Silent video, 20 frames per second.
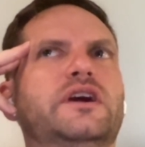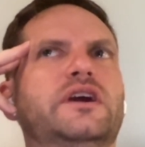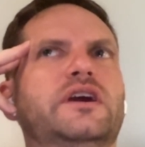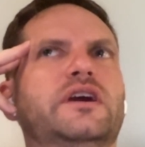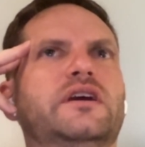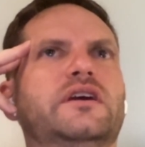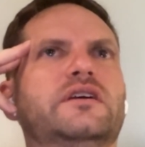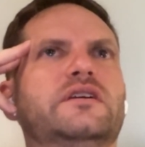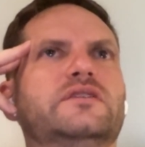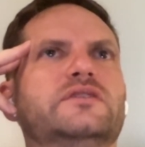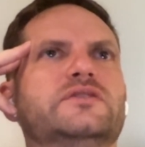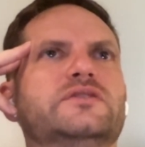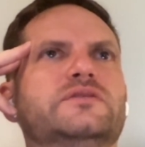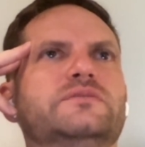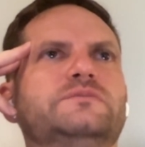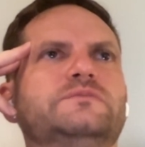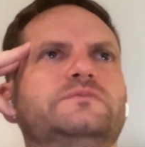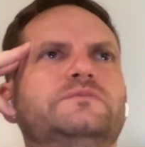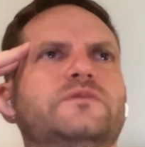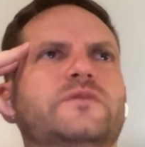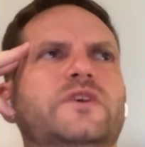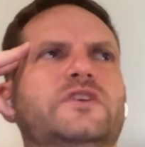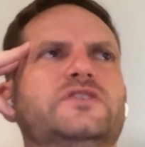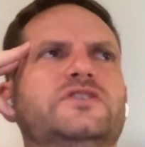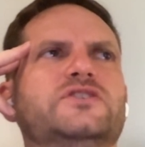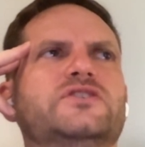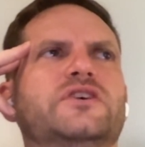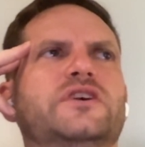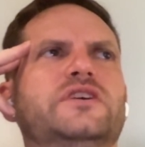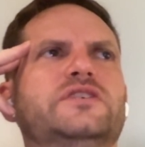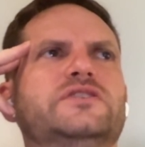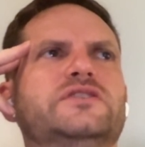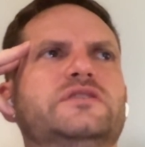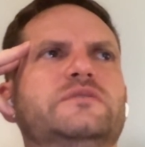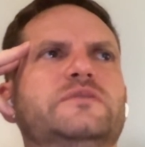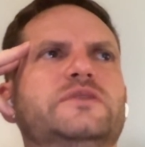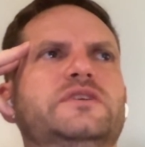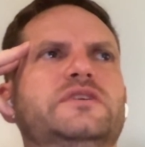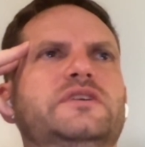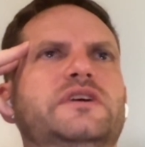and it's just crazy to
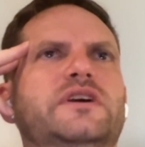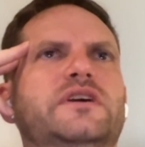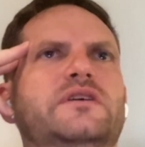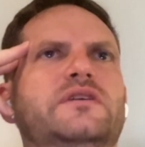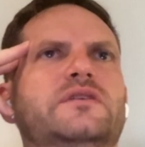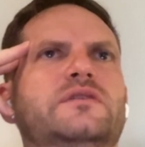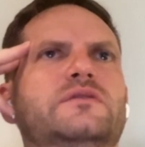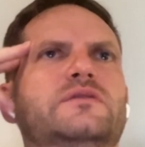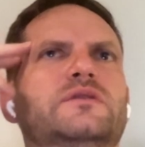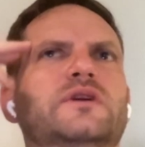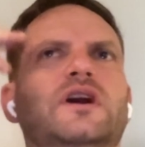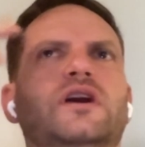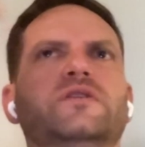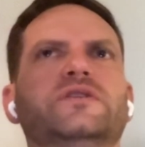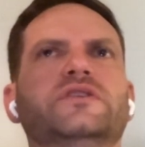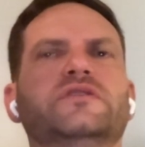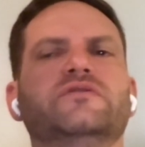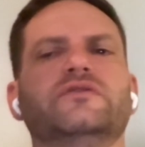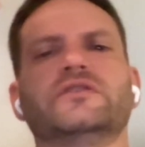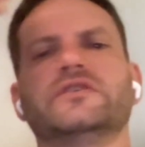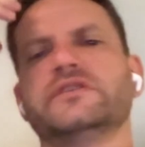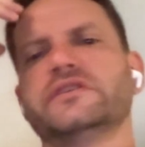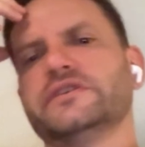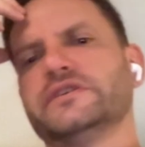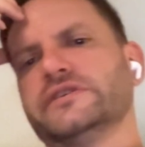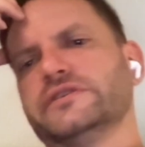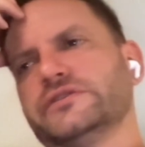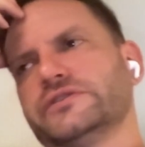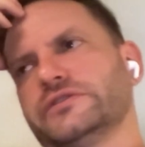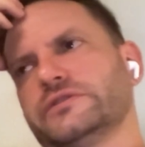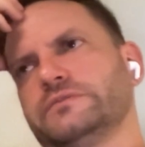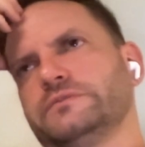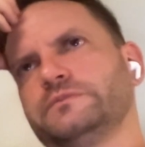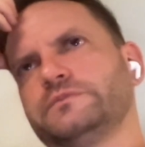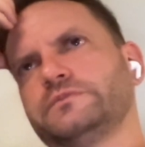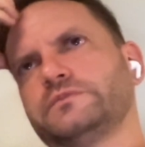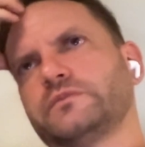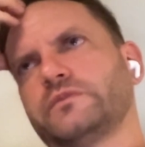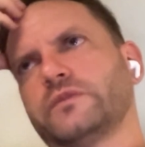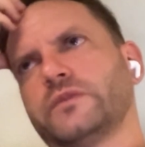me how different it is.
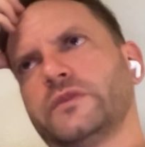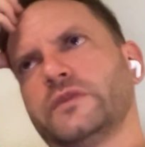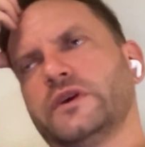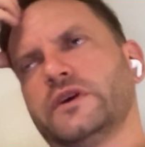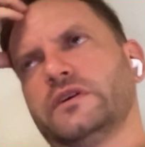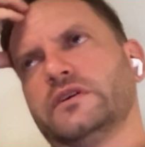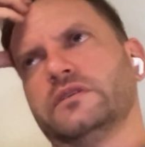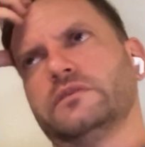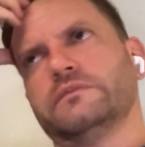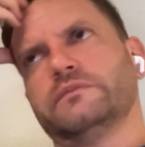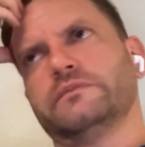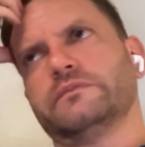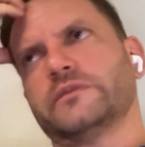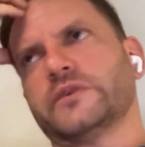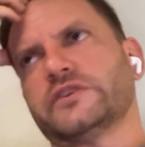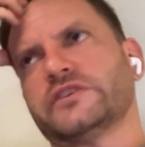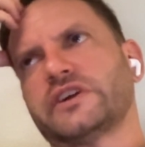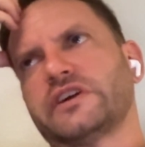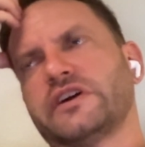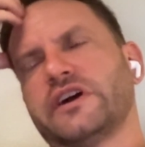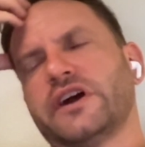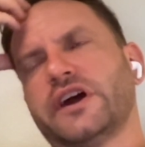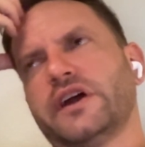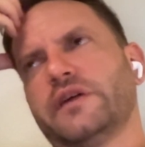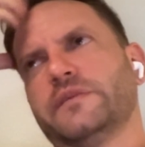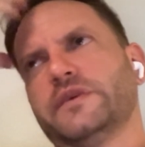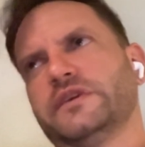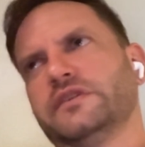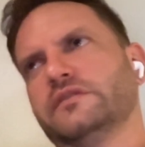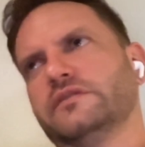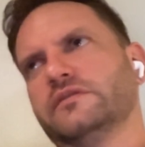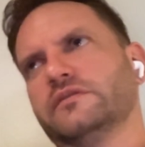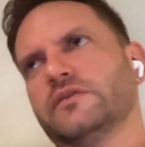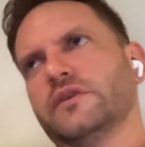Because I mean,